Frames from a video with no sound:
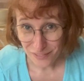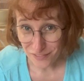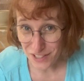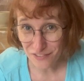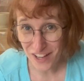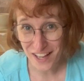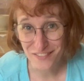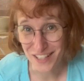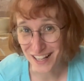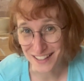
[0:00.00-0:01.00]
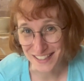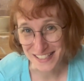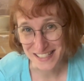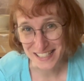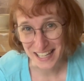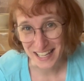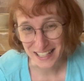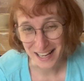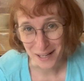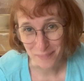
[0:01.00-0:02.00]
$55 to get
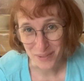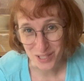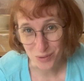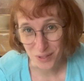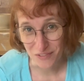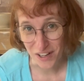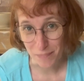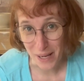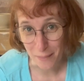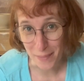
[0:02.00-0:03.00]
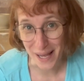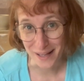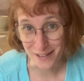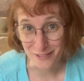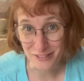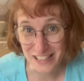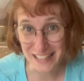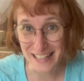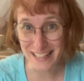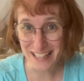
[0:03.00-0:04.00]
this 25-pound bag of
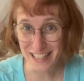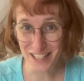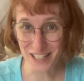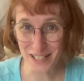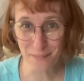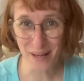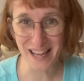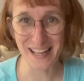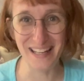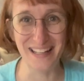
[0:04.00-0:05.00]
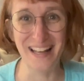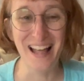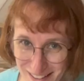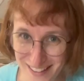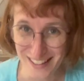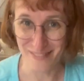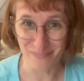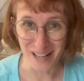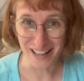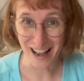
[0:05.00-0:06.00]
clay here in Maine.
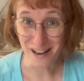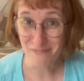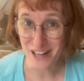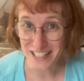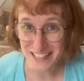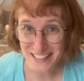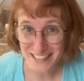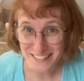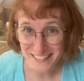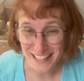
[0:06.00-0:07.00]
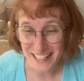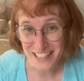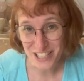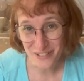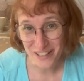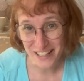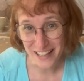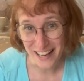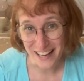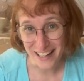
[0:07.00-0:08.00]
But I'm ready to get into it
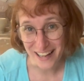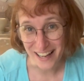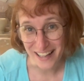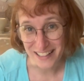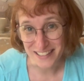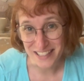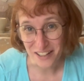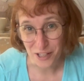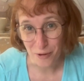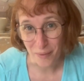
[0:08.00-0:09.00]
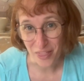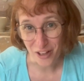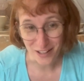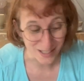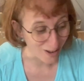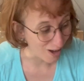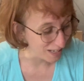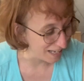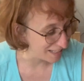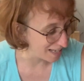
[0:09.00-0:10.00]
and tell you my thoughts on
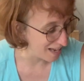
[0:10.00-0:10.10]
it.